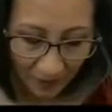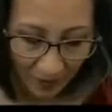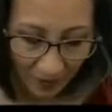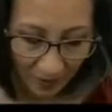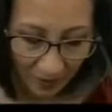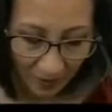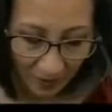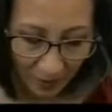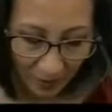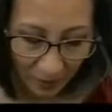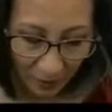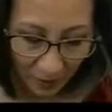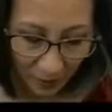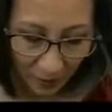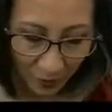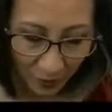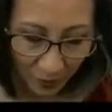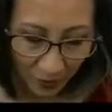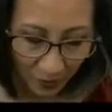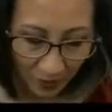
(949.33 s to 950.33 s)
Okay, so we'll
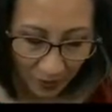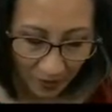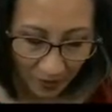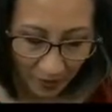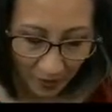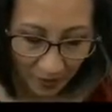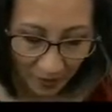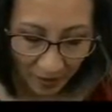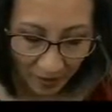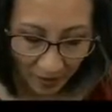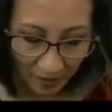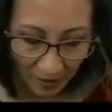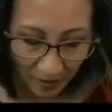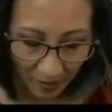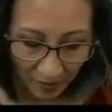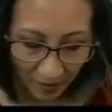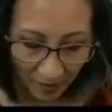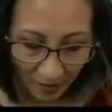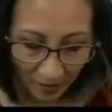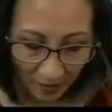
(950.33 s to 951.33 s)
pull this out.
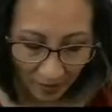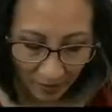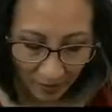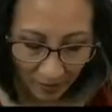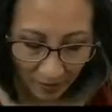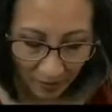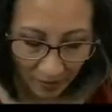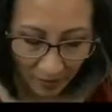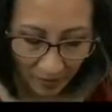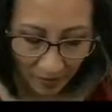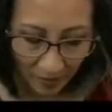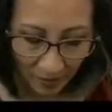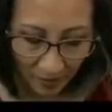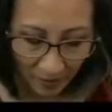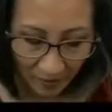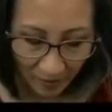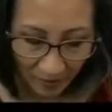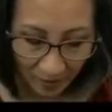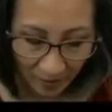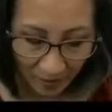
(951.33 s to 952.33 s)

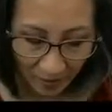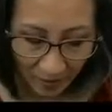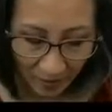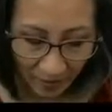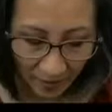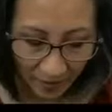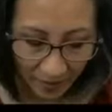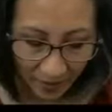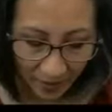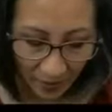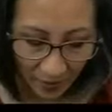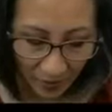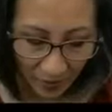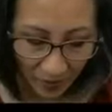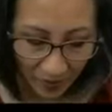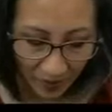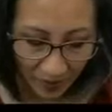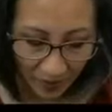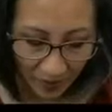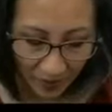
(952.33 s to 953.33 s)
I'm gonna go ahead and
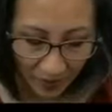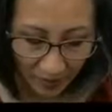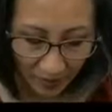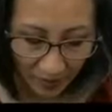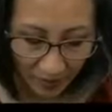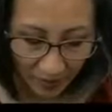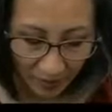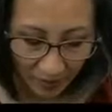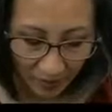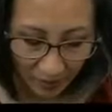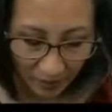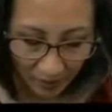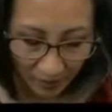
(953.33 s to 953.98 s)
squeeze it in.